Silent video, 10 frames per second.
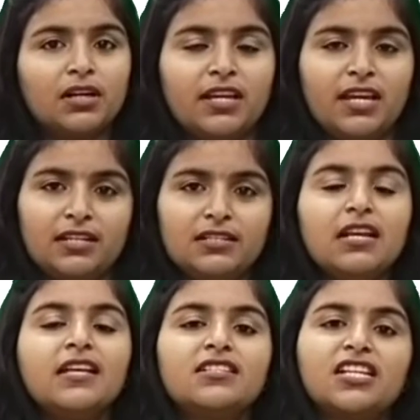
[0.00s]
in
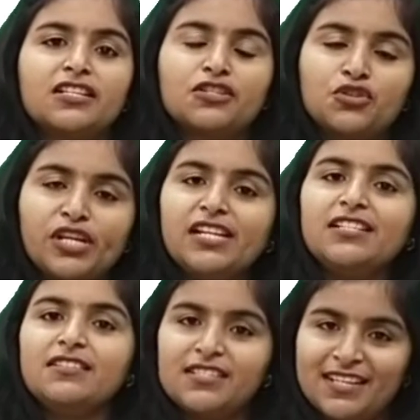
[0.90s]

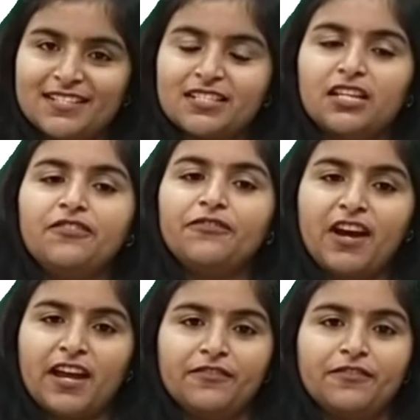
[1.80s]

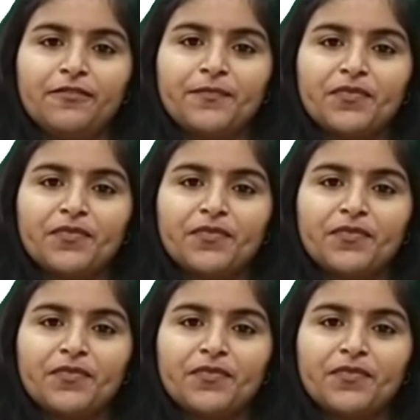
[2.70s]
1665.